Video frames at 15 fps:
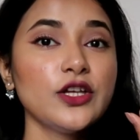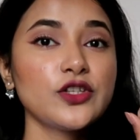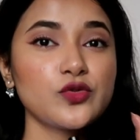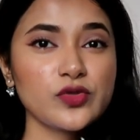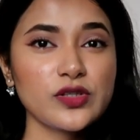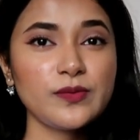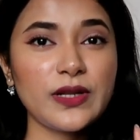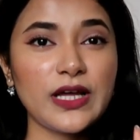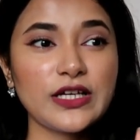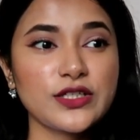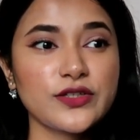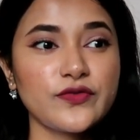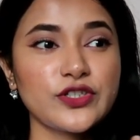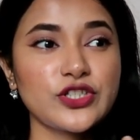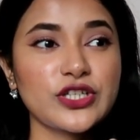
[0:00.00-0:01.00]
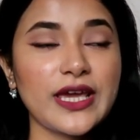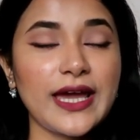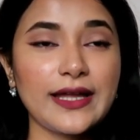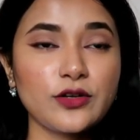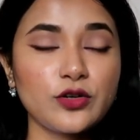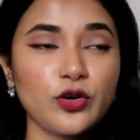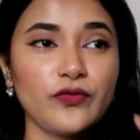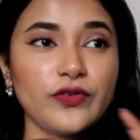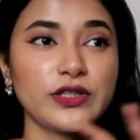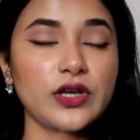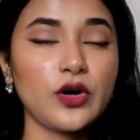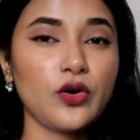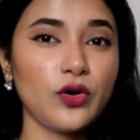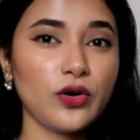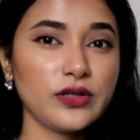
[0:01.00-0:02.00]
choose a blush which can go with
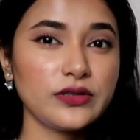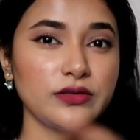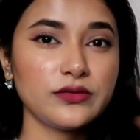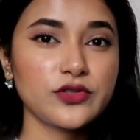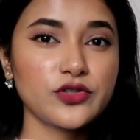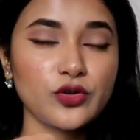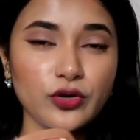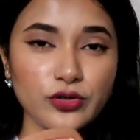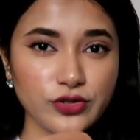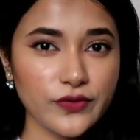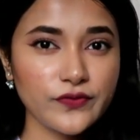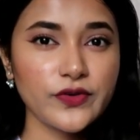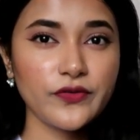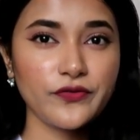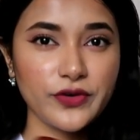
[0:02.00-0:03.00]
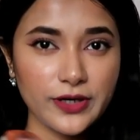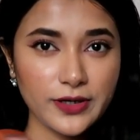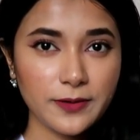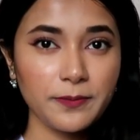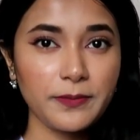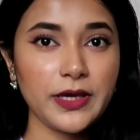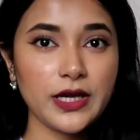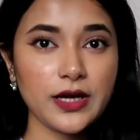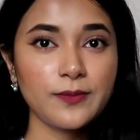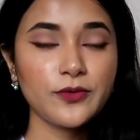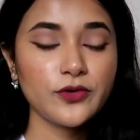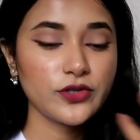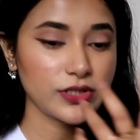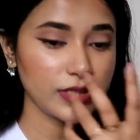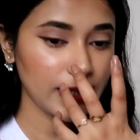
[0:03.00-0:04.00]
all sorts of different makeup
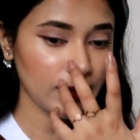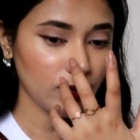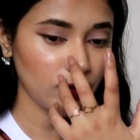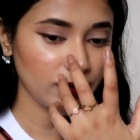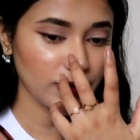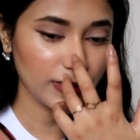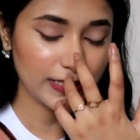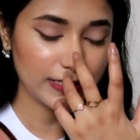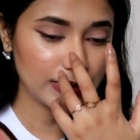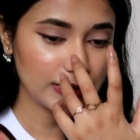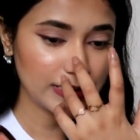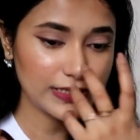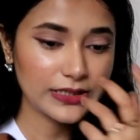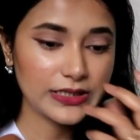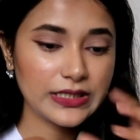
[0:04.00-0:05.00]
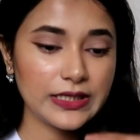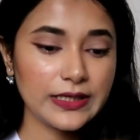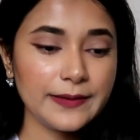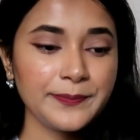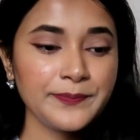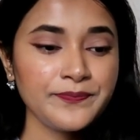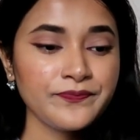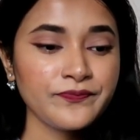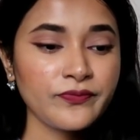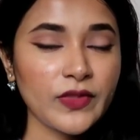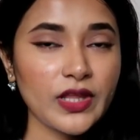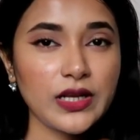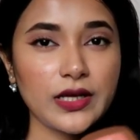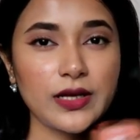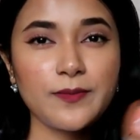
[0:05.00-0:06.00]
looks and not necessarily
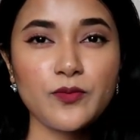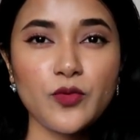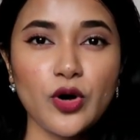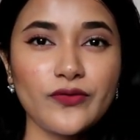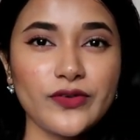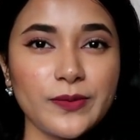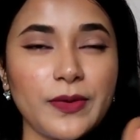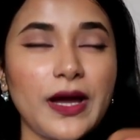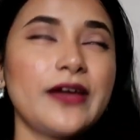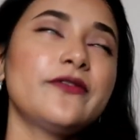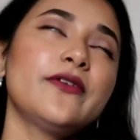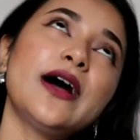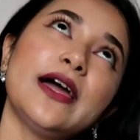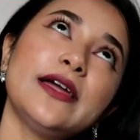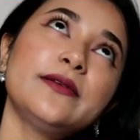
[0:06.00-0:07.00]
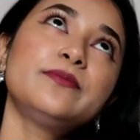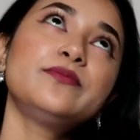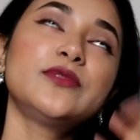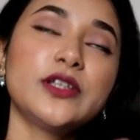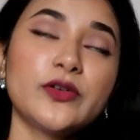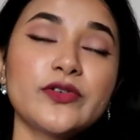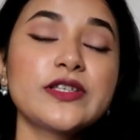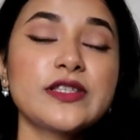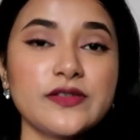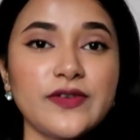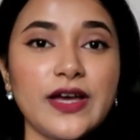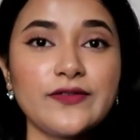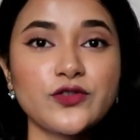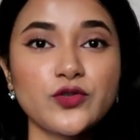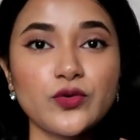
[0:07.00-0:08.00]
like a mauve-y. The reason
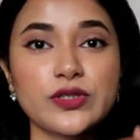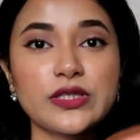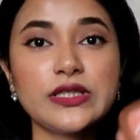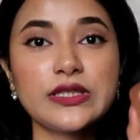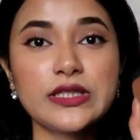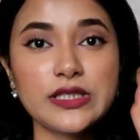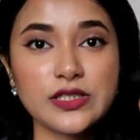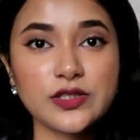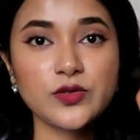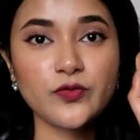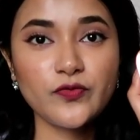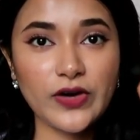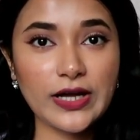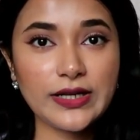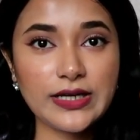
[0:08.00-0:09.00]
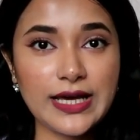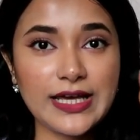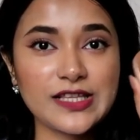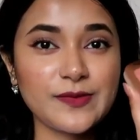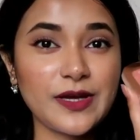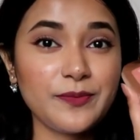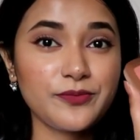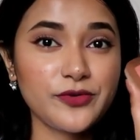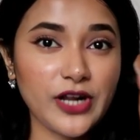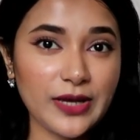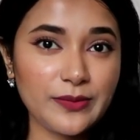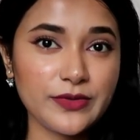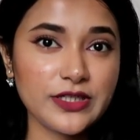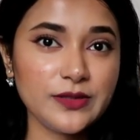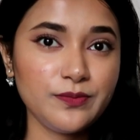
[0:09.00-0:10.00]
why I've chosen this one as my
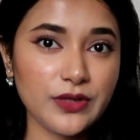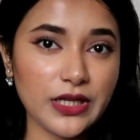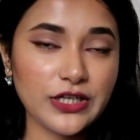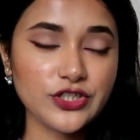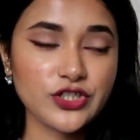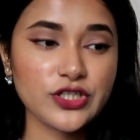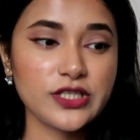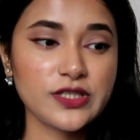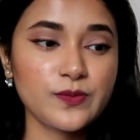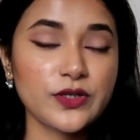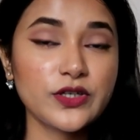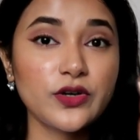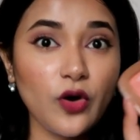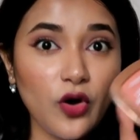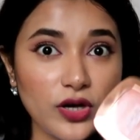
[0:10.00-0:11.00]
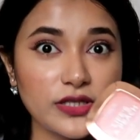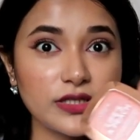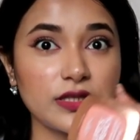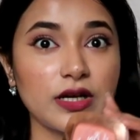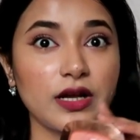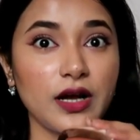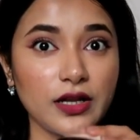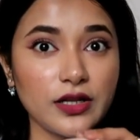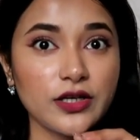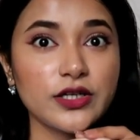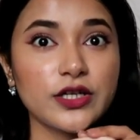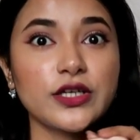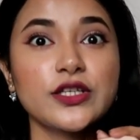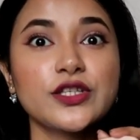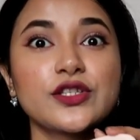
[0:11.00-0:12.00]
primary blush is because the
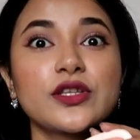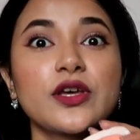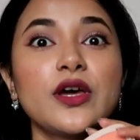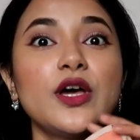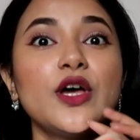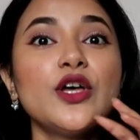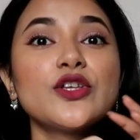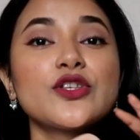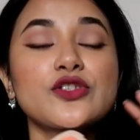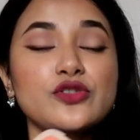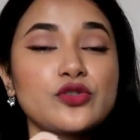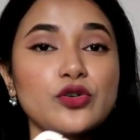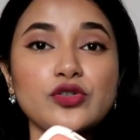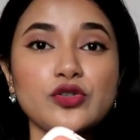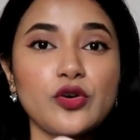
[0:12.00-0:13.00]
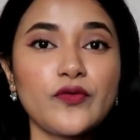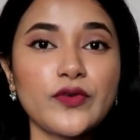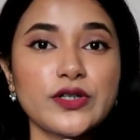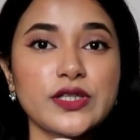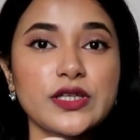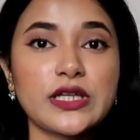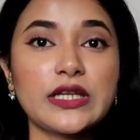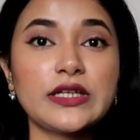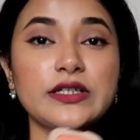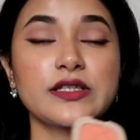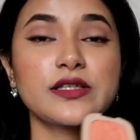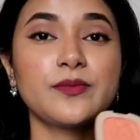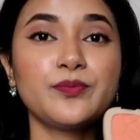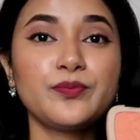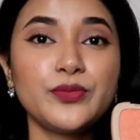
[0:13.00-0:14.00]
color is so, so versatile. It
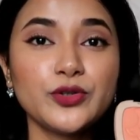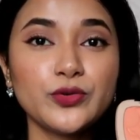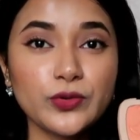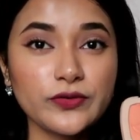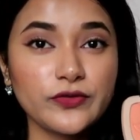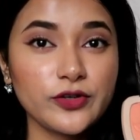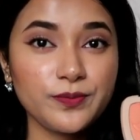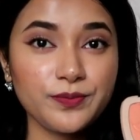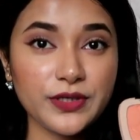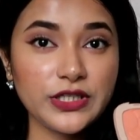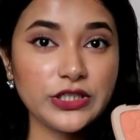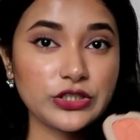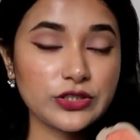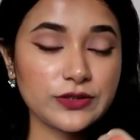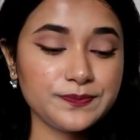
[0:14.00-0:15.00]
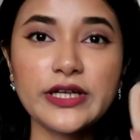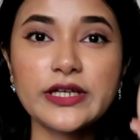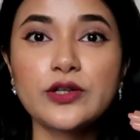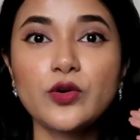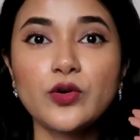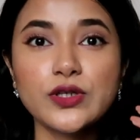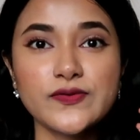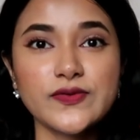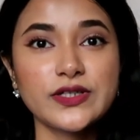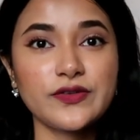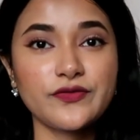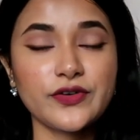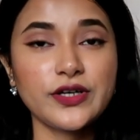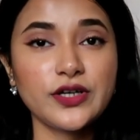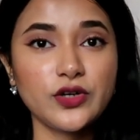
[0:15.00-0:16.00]
is a beautiful peach. It goes with
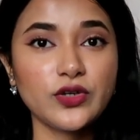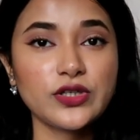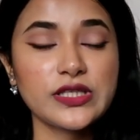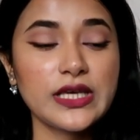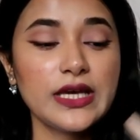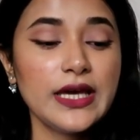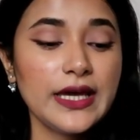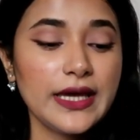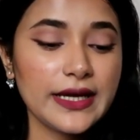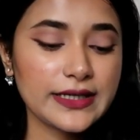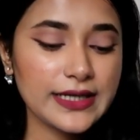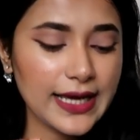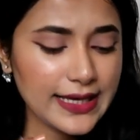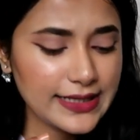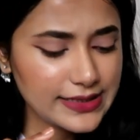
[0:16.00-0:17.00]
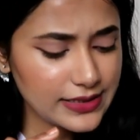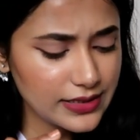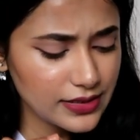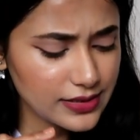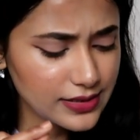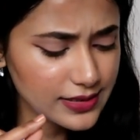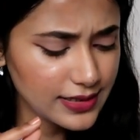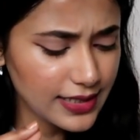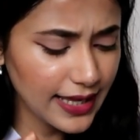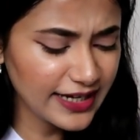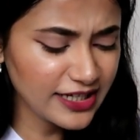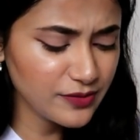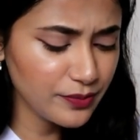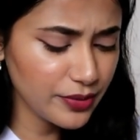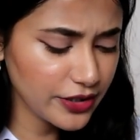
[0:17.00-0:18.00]
different looks. It has
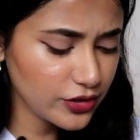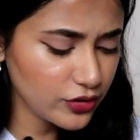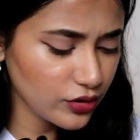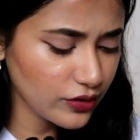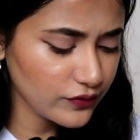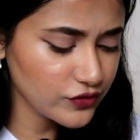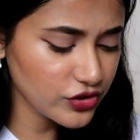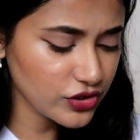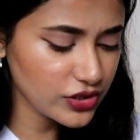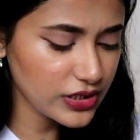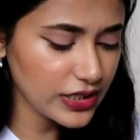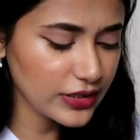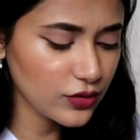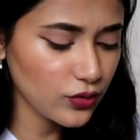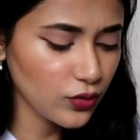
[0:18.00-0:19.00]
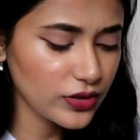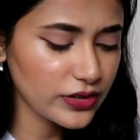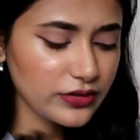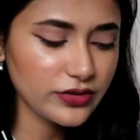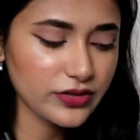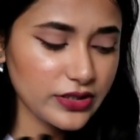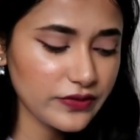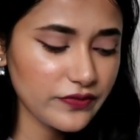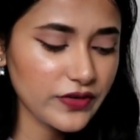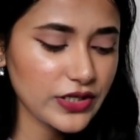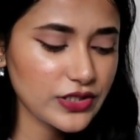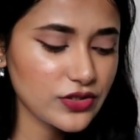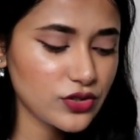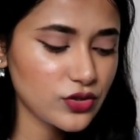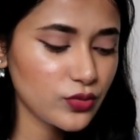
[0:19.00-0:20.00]
slight bit of just like golden
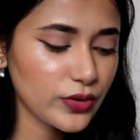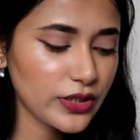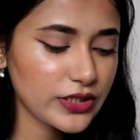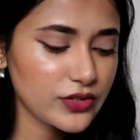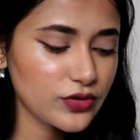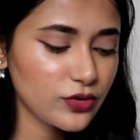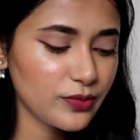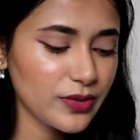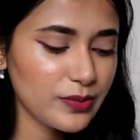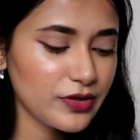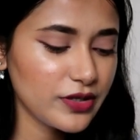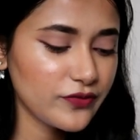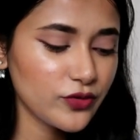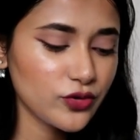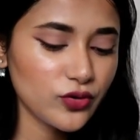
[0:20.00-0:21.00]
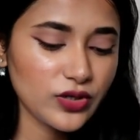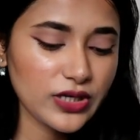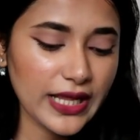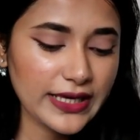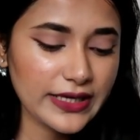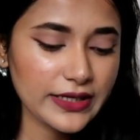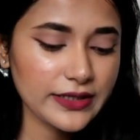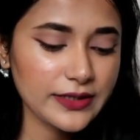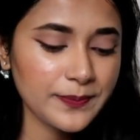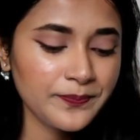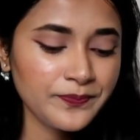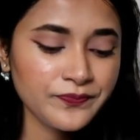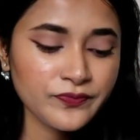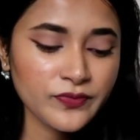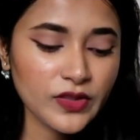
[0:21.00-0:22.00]
reflex to it, so maybe if you don't like it,
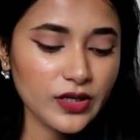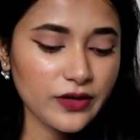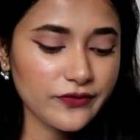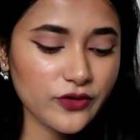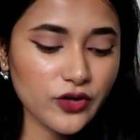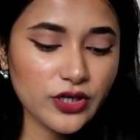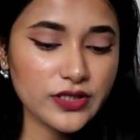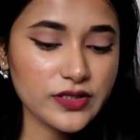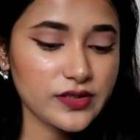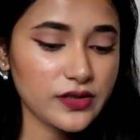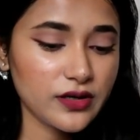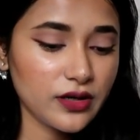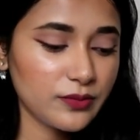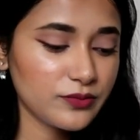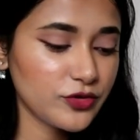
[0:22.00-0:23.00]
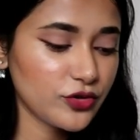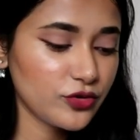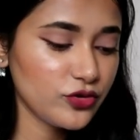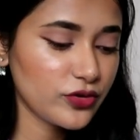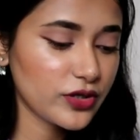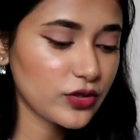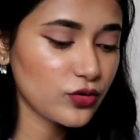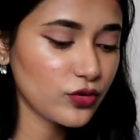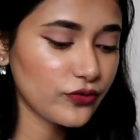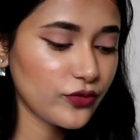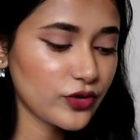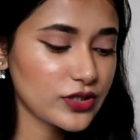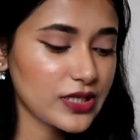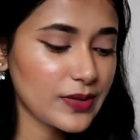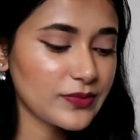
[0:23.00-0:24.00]
of course, you know, you can go
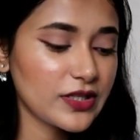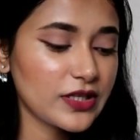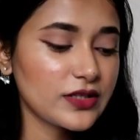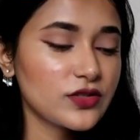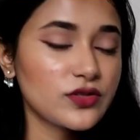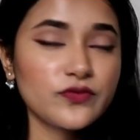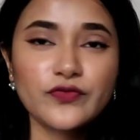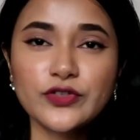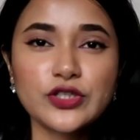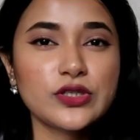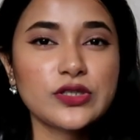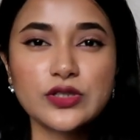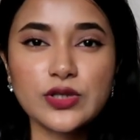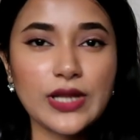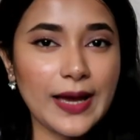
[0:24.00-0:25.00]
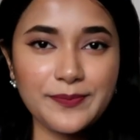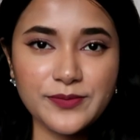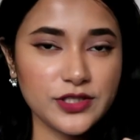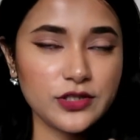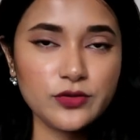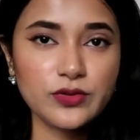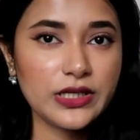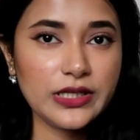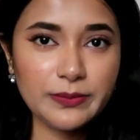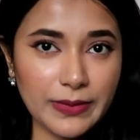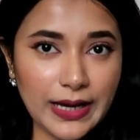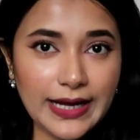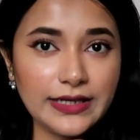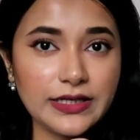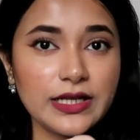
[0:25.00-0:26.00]
for something which is absolutely
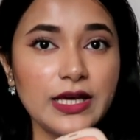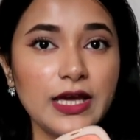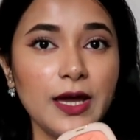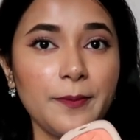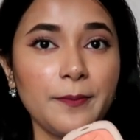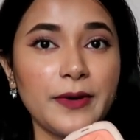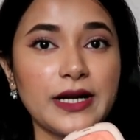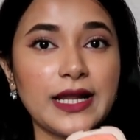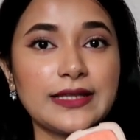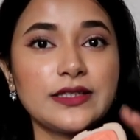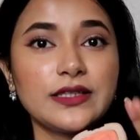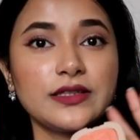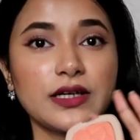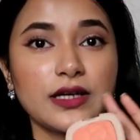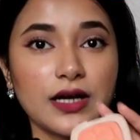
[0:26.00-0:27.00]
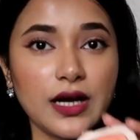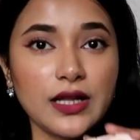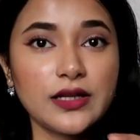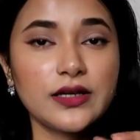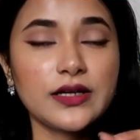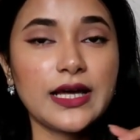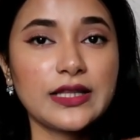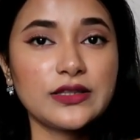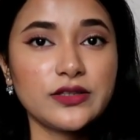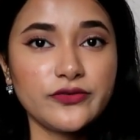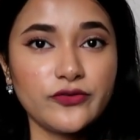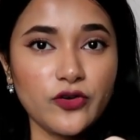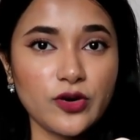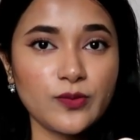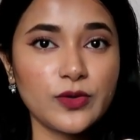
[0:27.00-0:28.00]
matte. But I think the color and the
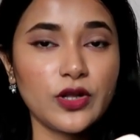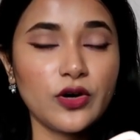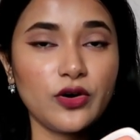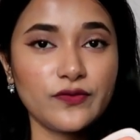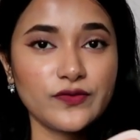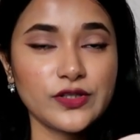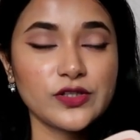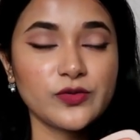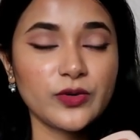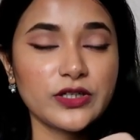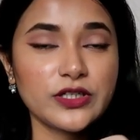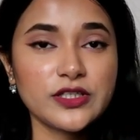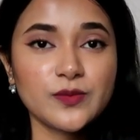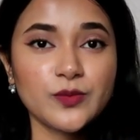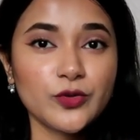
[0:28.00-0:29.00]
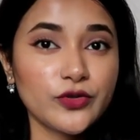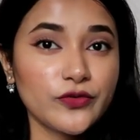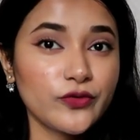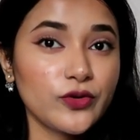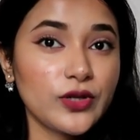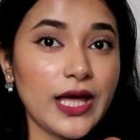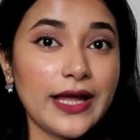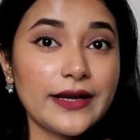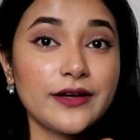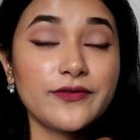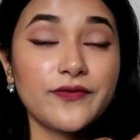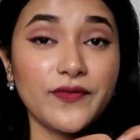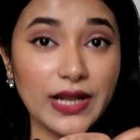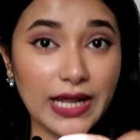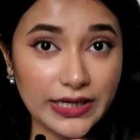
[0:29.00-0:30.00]
formula of this one is beautiful, and it
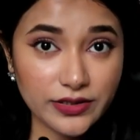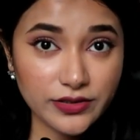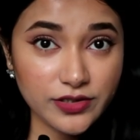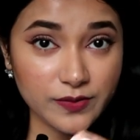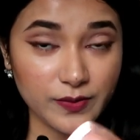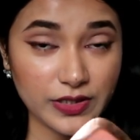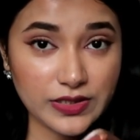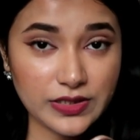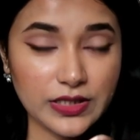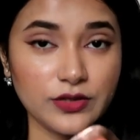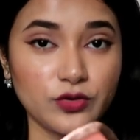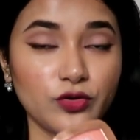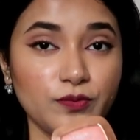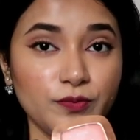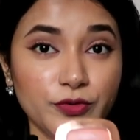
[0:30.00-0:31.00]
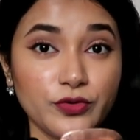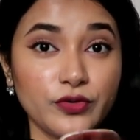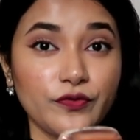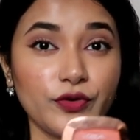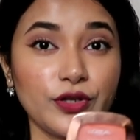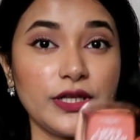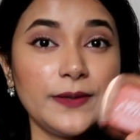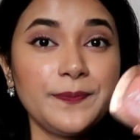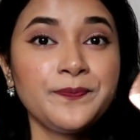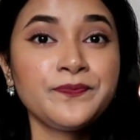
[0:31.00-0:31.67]
flatters my skin tone beautifully.